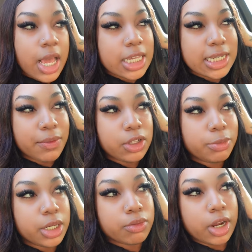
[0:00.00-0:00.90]
It's not really gonna
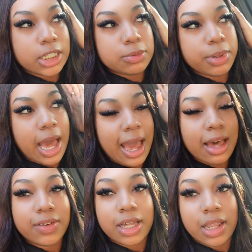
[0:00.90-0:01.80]
be a rush, but I
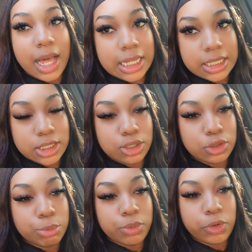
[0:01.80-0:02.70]
have a client to
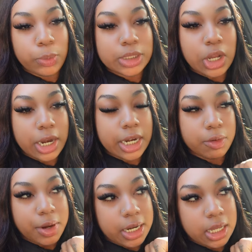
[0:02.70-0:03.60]
do before we start getting
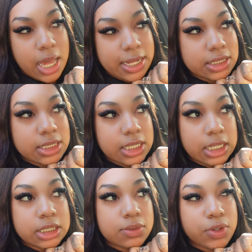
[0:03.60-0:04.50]
ready at
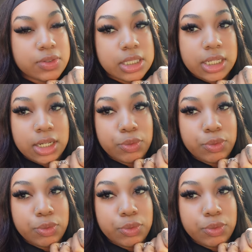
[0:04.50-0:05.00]
6:15.